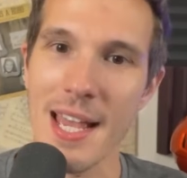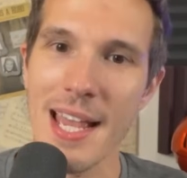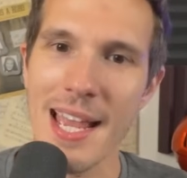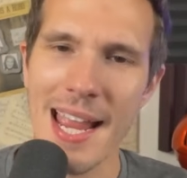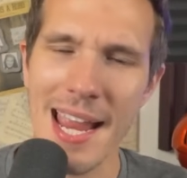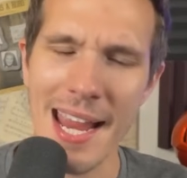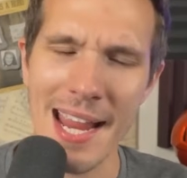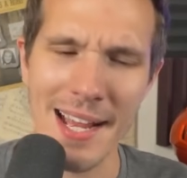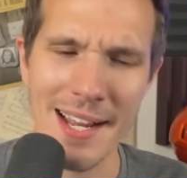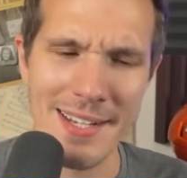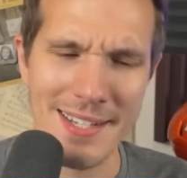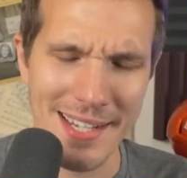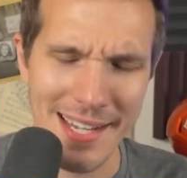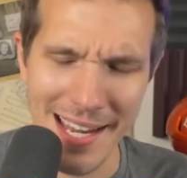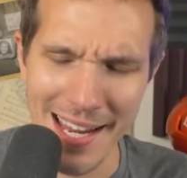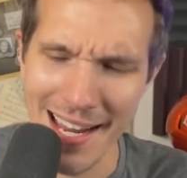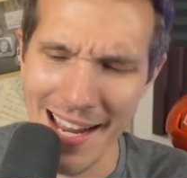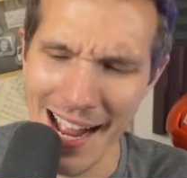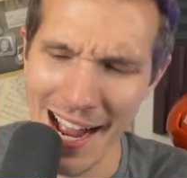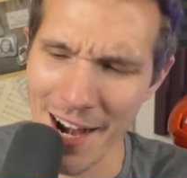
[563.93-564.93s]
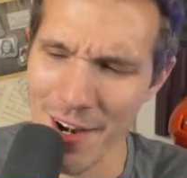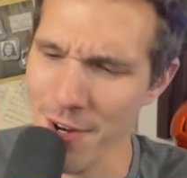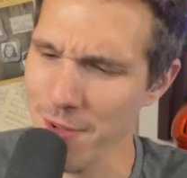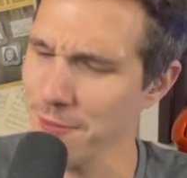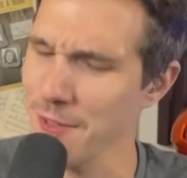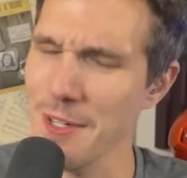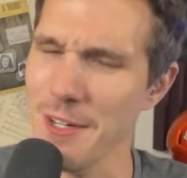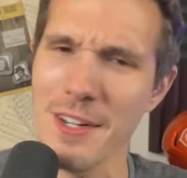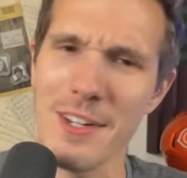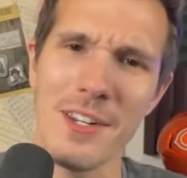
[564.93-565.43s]
And I don't know
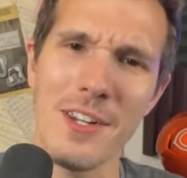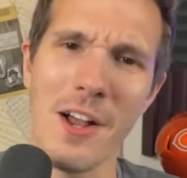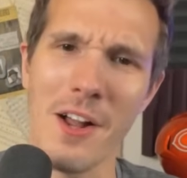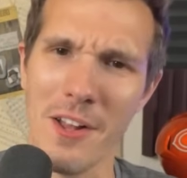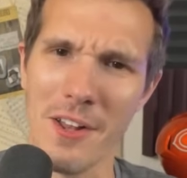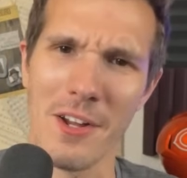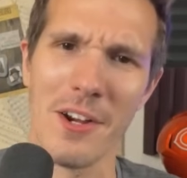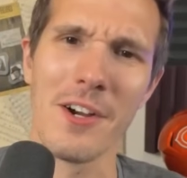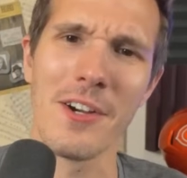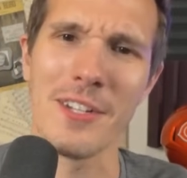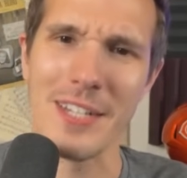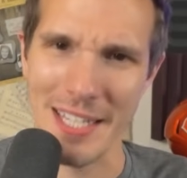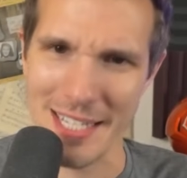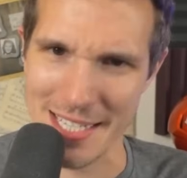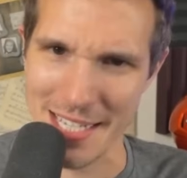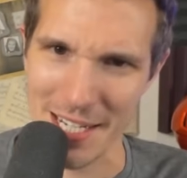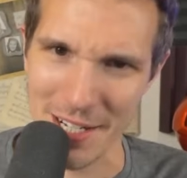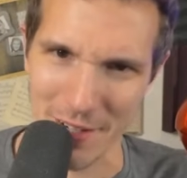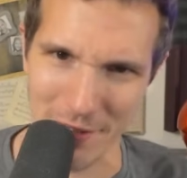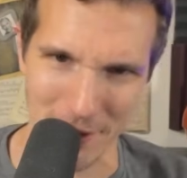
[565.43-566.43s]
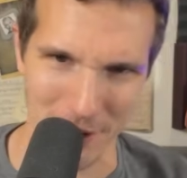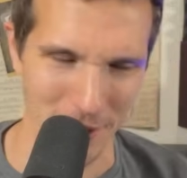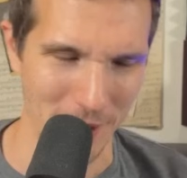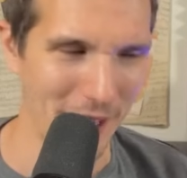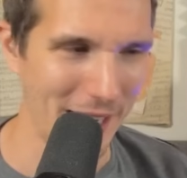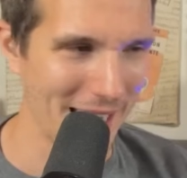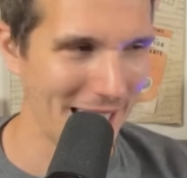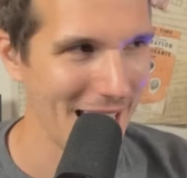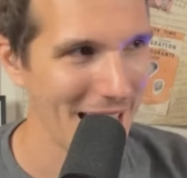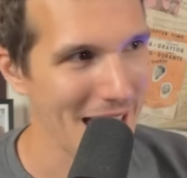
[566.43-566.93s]
if y'all heard this interview.
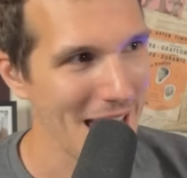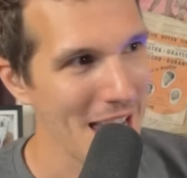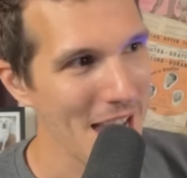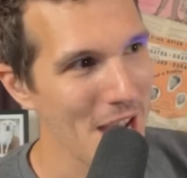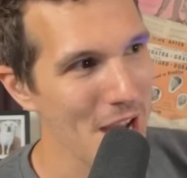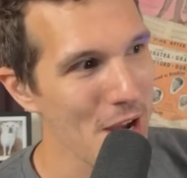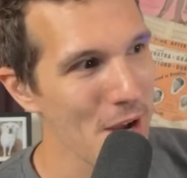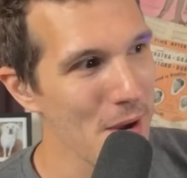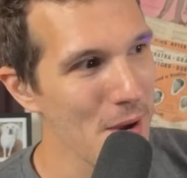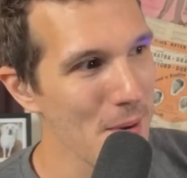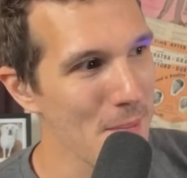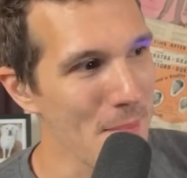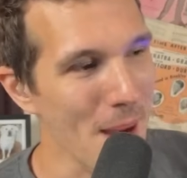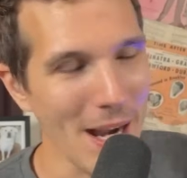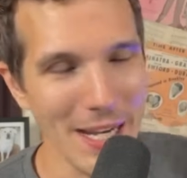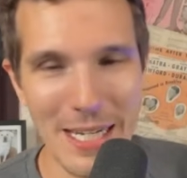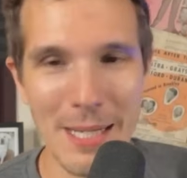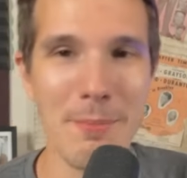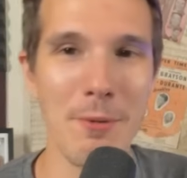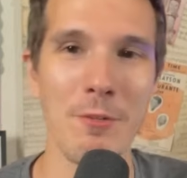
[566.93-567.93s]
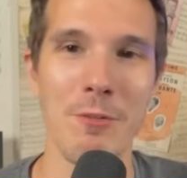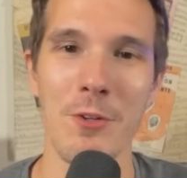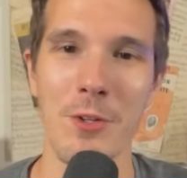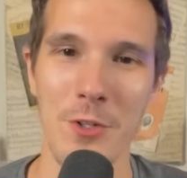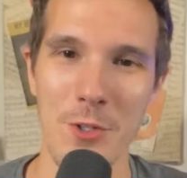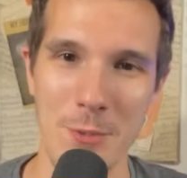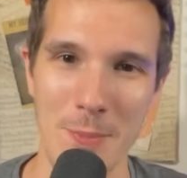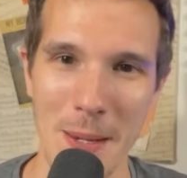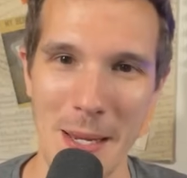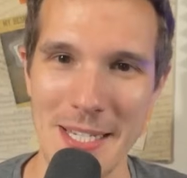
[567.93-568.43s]
Like, Matt
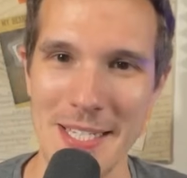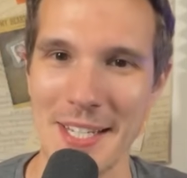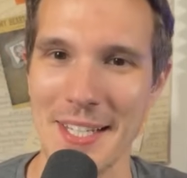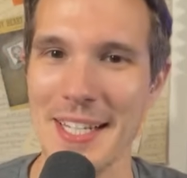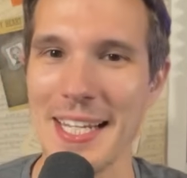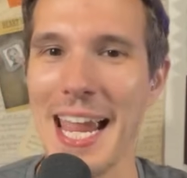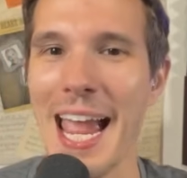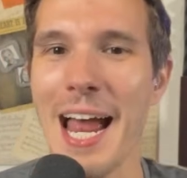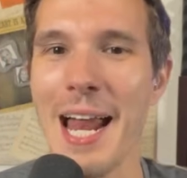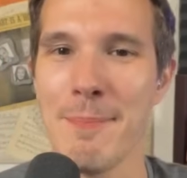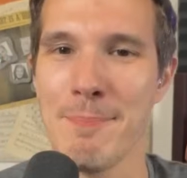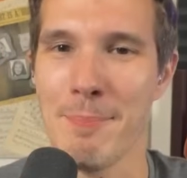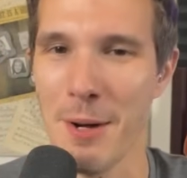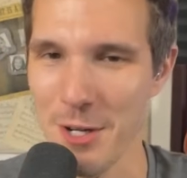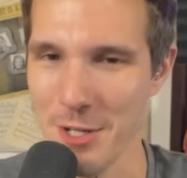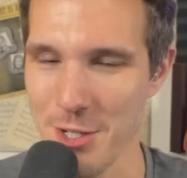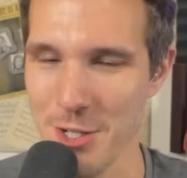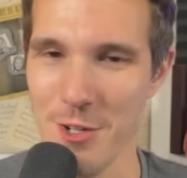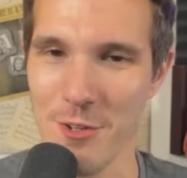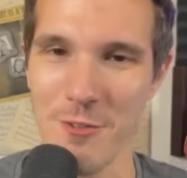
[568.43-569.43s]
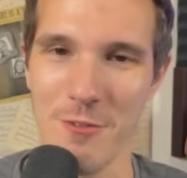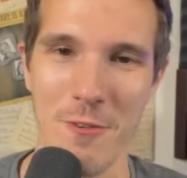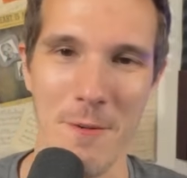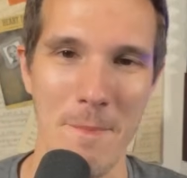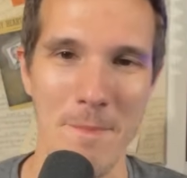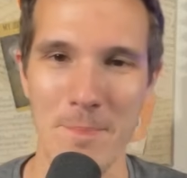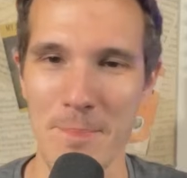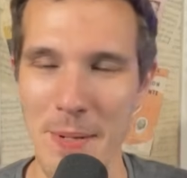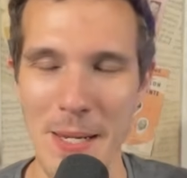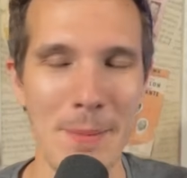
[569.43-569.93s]
Eberflus basically had a bunch of
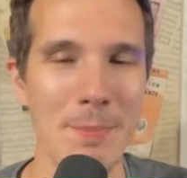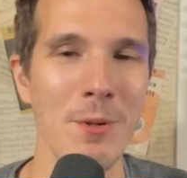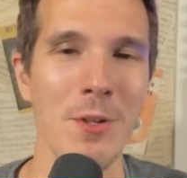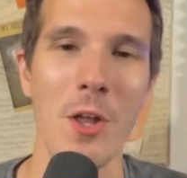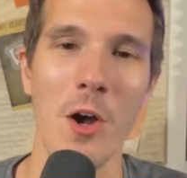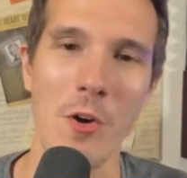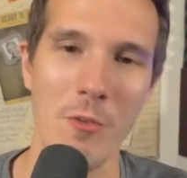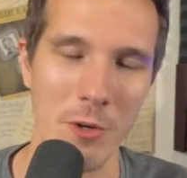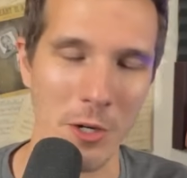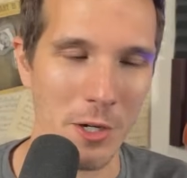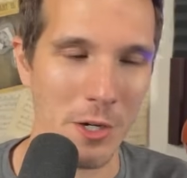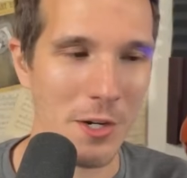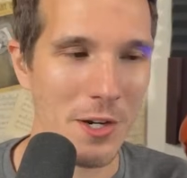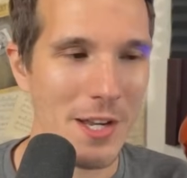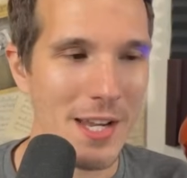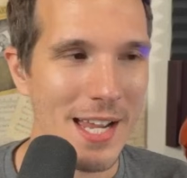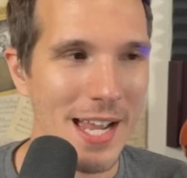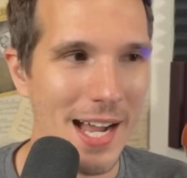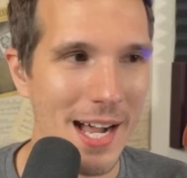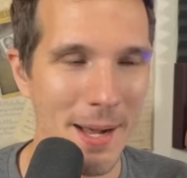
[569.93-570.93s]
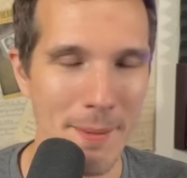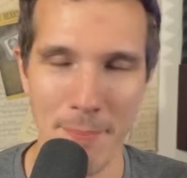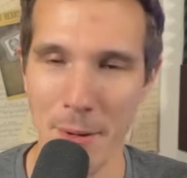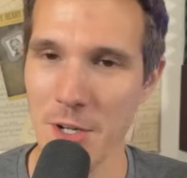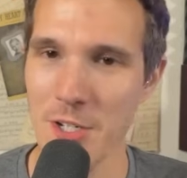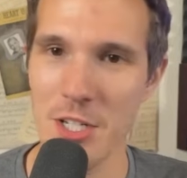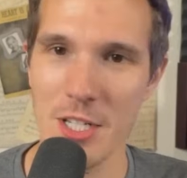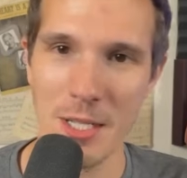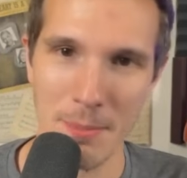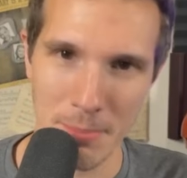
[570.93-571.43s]
people over, a bunch
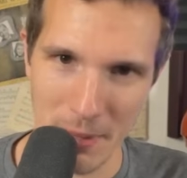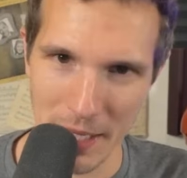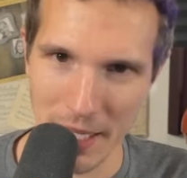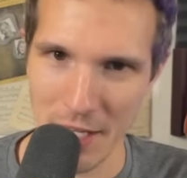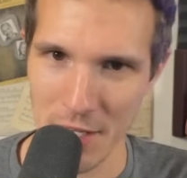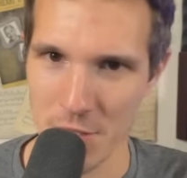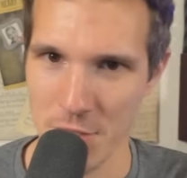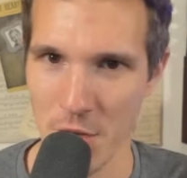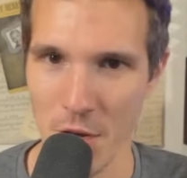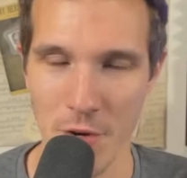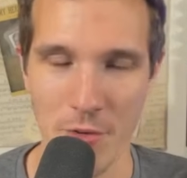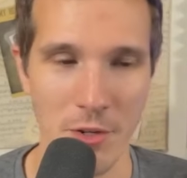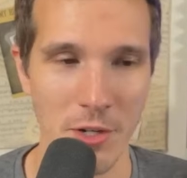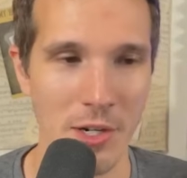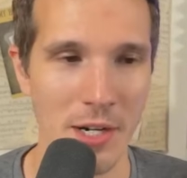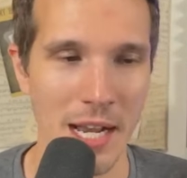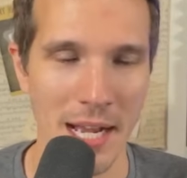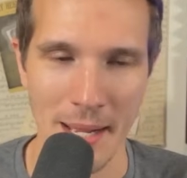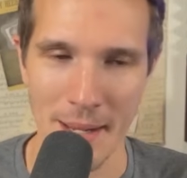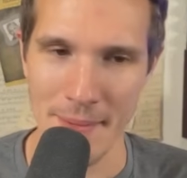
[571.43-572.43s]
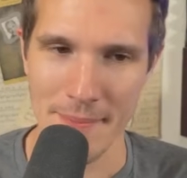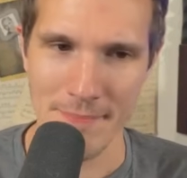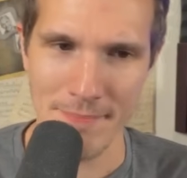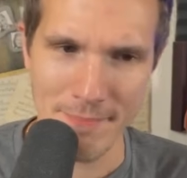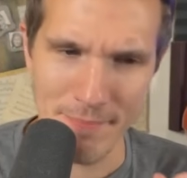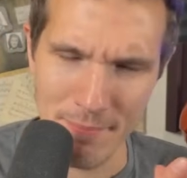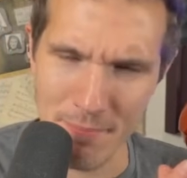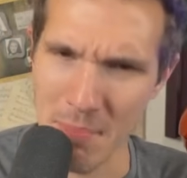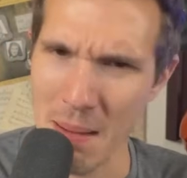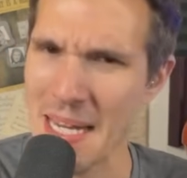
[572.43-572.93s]
of the players over
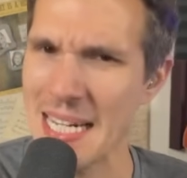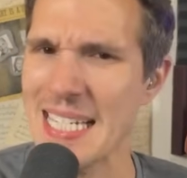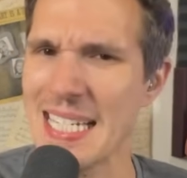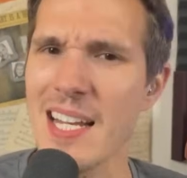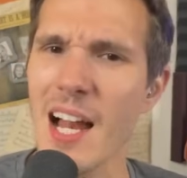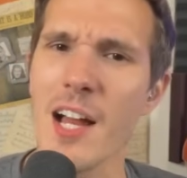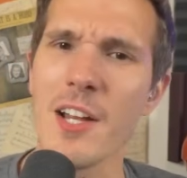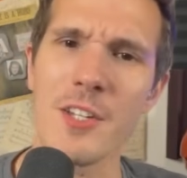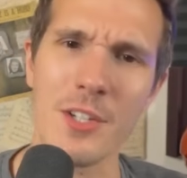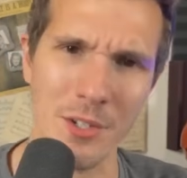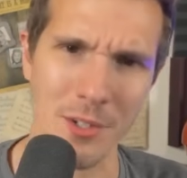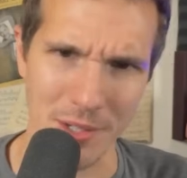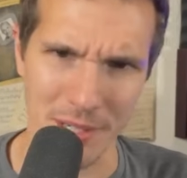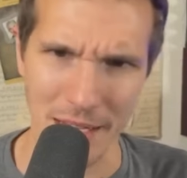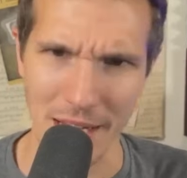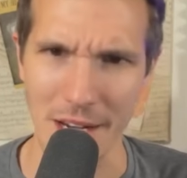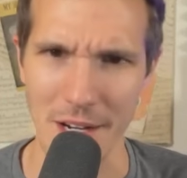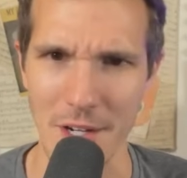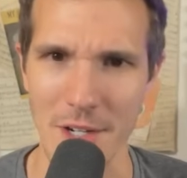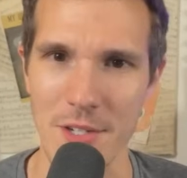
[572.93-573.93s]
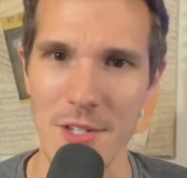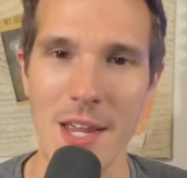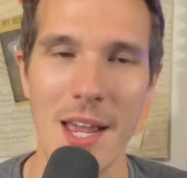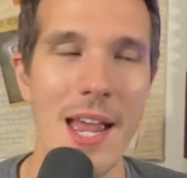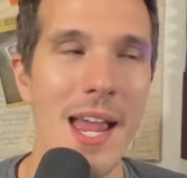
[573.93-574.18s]
based on your years.